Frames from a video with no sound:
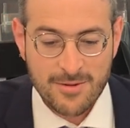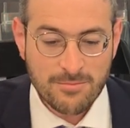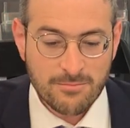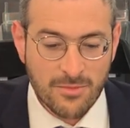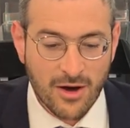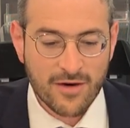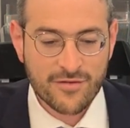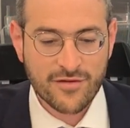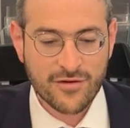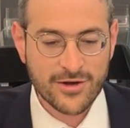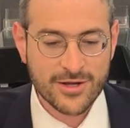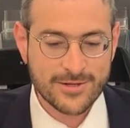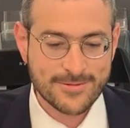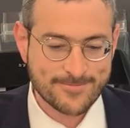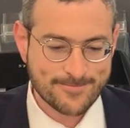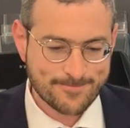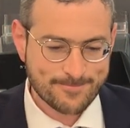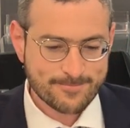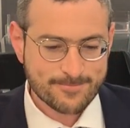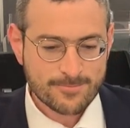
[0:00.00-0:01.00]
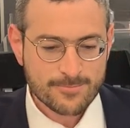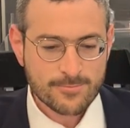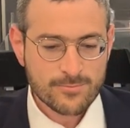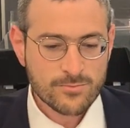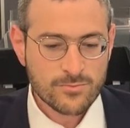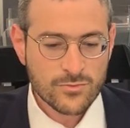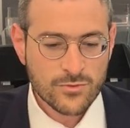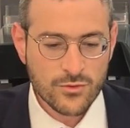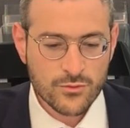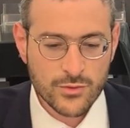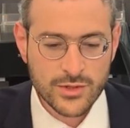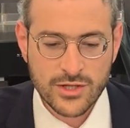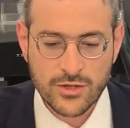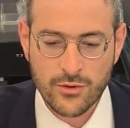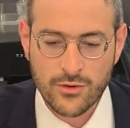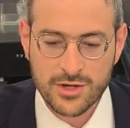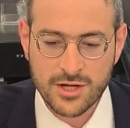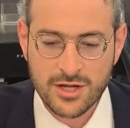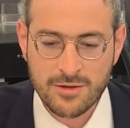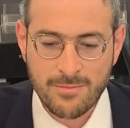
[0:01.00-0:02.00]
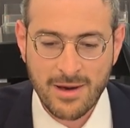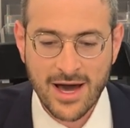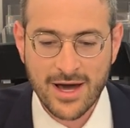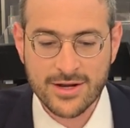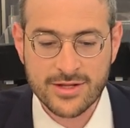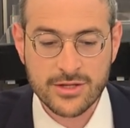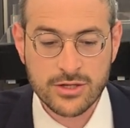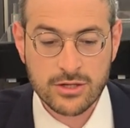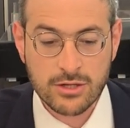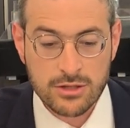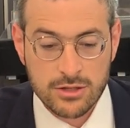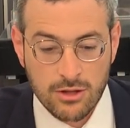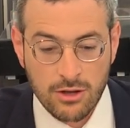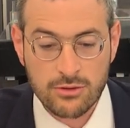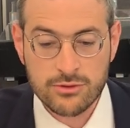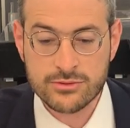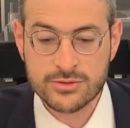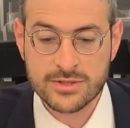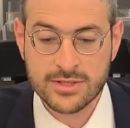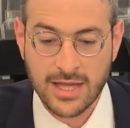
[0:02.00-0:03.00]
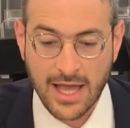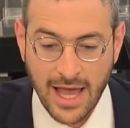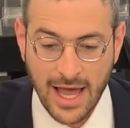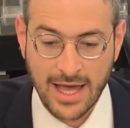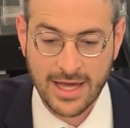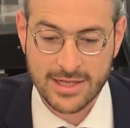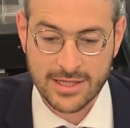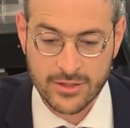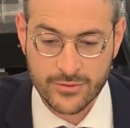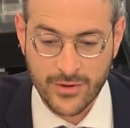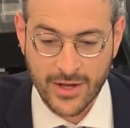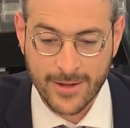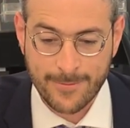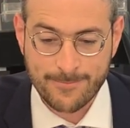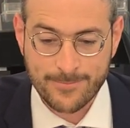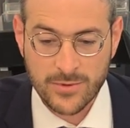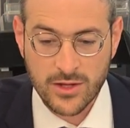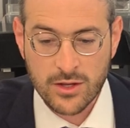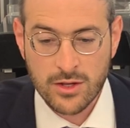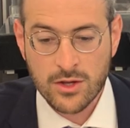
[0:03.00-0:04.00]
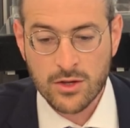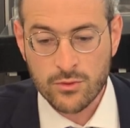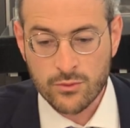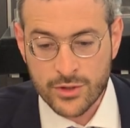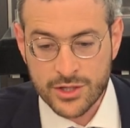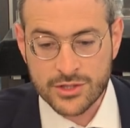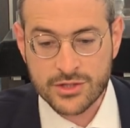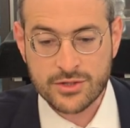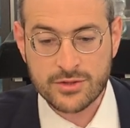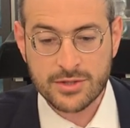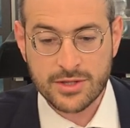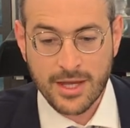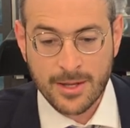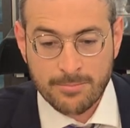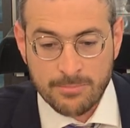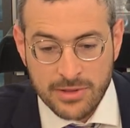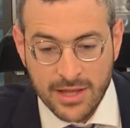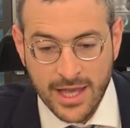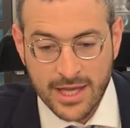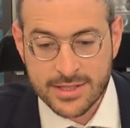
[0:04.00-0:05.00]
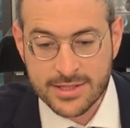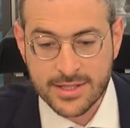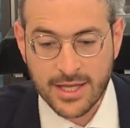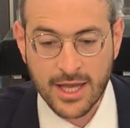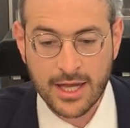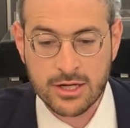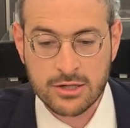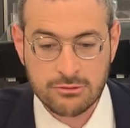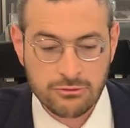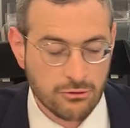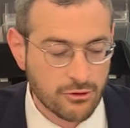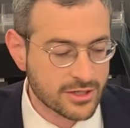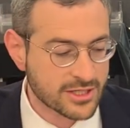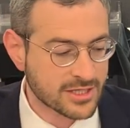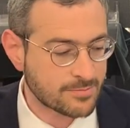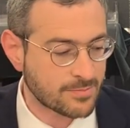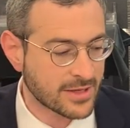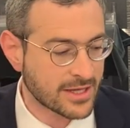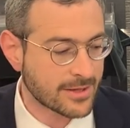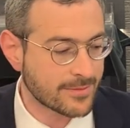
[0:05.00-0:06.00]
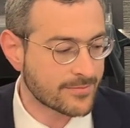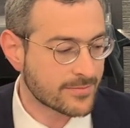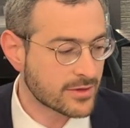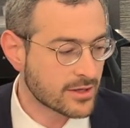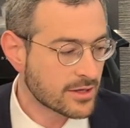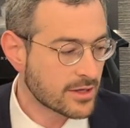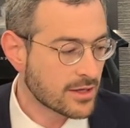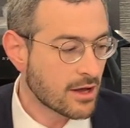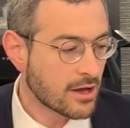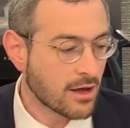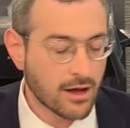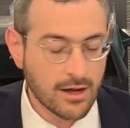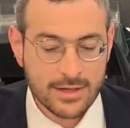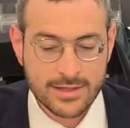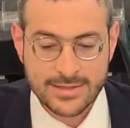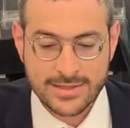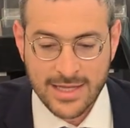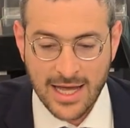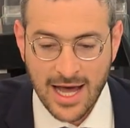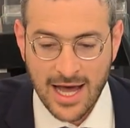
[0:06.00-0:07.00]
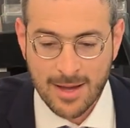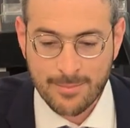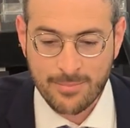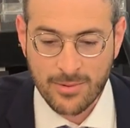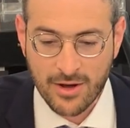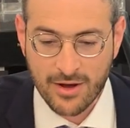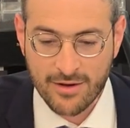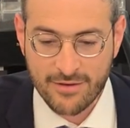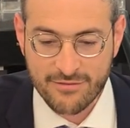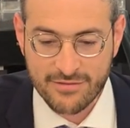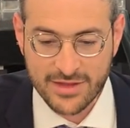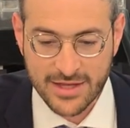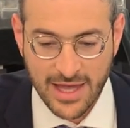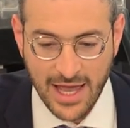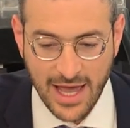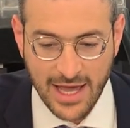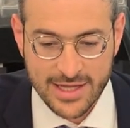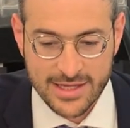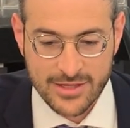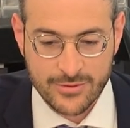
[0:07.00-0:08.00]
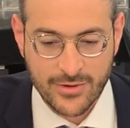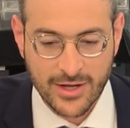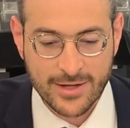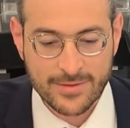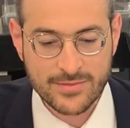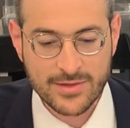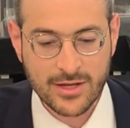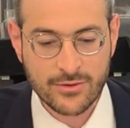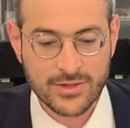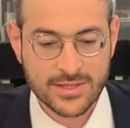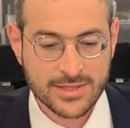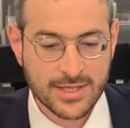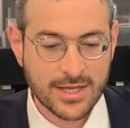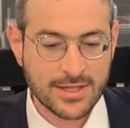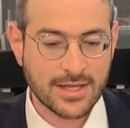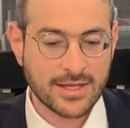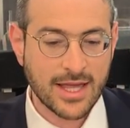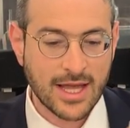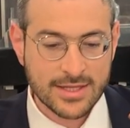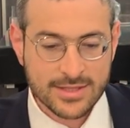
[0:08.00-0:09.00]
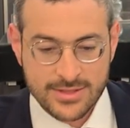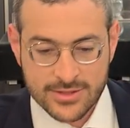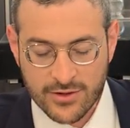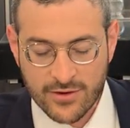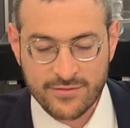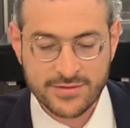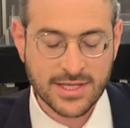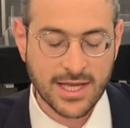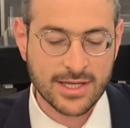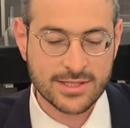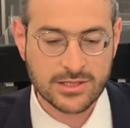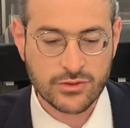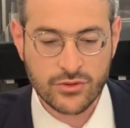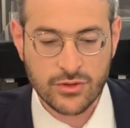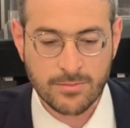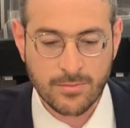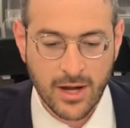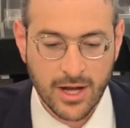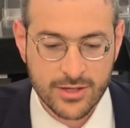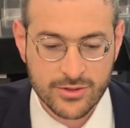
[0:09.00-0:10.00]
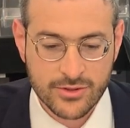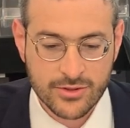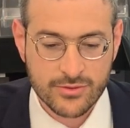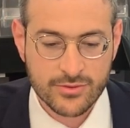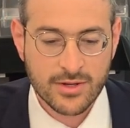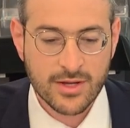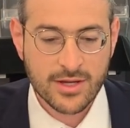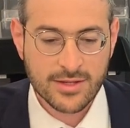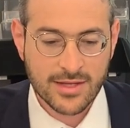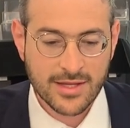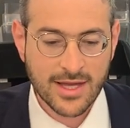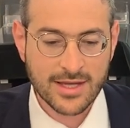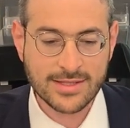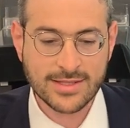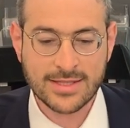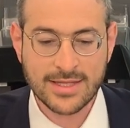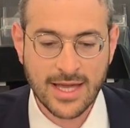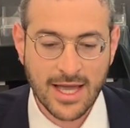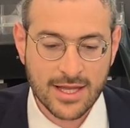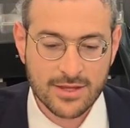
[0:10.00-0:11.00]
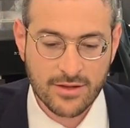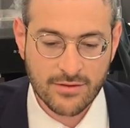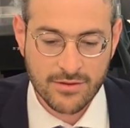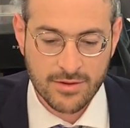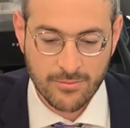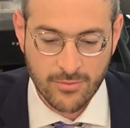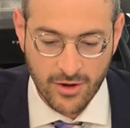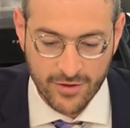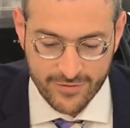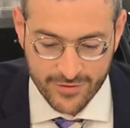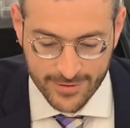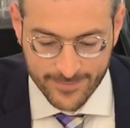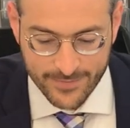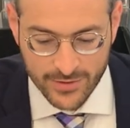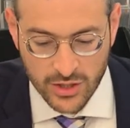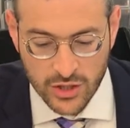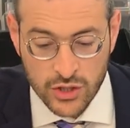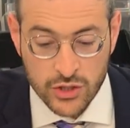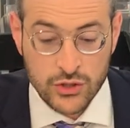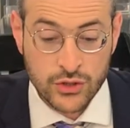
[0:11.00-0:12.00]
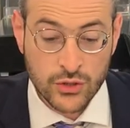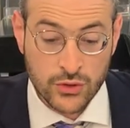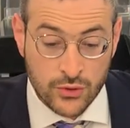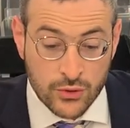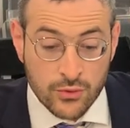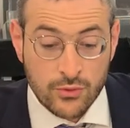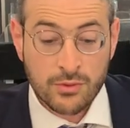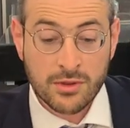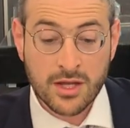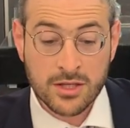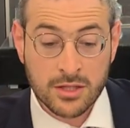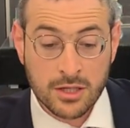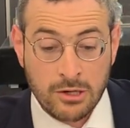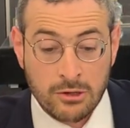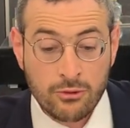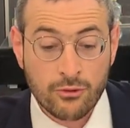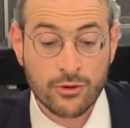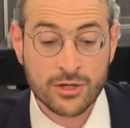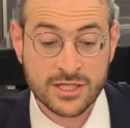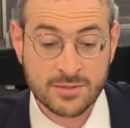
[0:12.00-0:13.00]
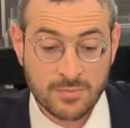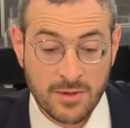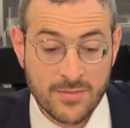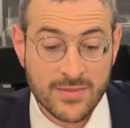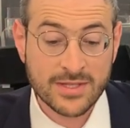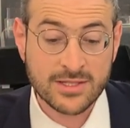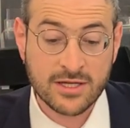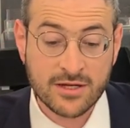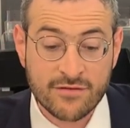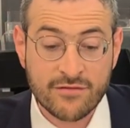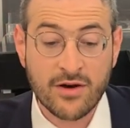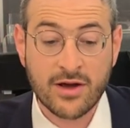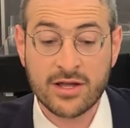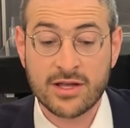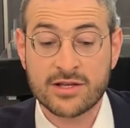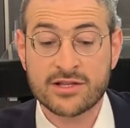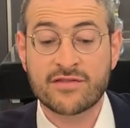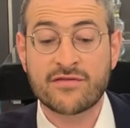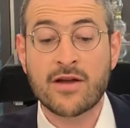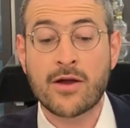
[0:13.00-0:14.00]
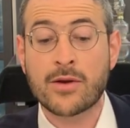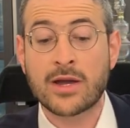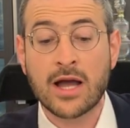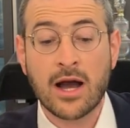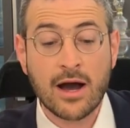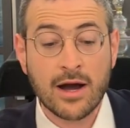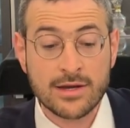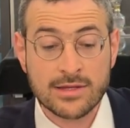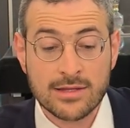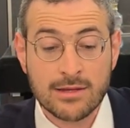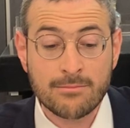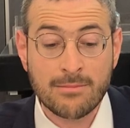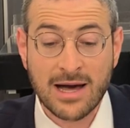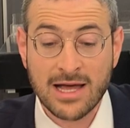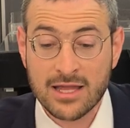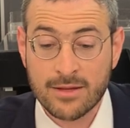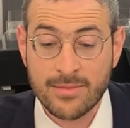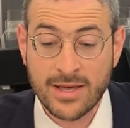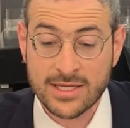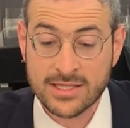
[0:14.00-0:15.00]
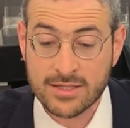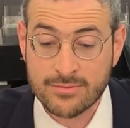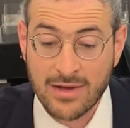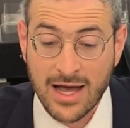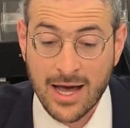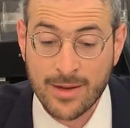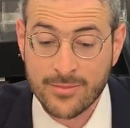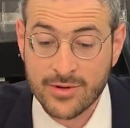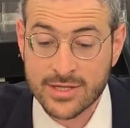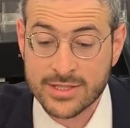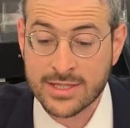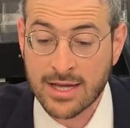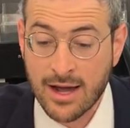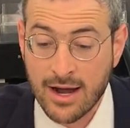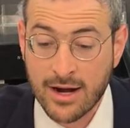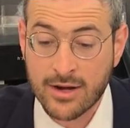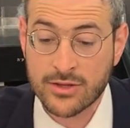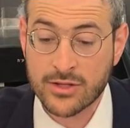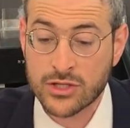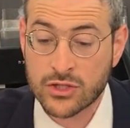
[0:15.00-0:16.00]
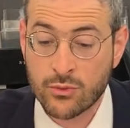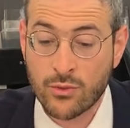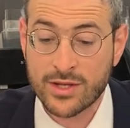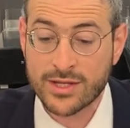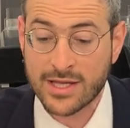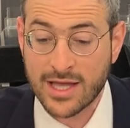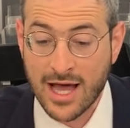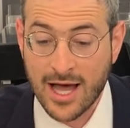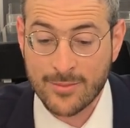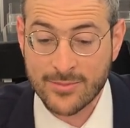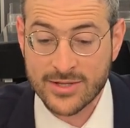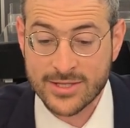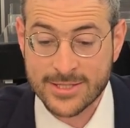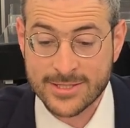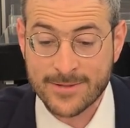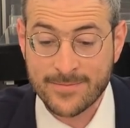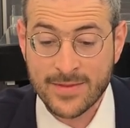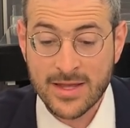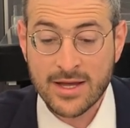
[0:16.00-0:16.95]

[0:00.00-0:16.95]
Mavoy, we're talking about an enclosed alleyway which they placed a crossbeam on top of the alleyway. Like we said, that that serves as a reminder that that's the end of the Mavik. Shahu, that the crossbeam is Gavaya is very high, Lamala Masram Amma, it's higher than 20 Ammas.